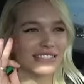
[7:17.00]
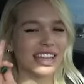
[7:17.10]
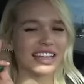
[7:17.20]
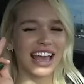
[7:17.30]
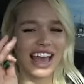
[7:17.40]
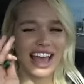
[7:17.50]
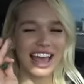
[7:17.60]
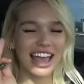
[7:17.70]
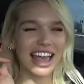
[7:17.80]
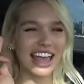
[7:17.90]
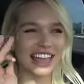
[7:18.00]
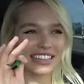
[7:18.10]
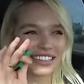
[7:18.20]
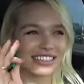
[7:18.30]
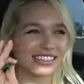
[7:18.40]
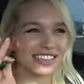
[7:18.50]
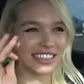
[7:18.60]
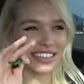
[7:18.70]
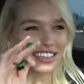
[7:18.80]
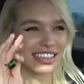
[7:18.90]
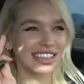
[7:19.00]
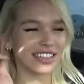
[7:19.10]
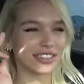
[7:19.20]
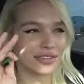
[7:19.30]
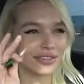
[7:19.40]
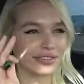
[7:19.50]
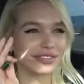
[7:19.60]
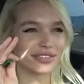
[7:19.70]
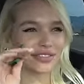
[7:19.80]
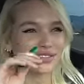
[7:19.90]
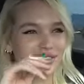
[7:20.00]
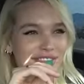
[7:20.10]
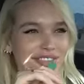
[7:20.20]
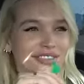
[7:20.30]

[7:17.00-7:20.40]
(not speaking)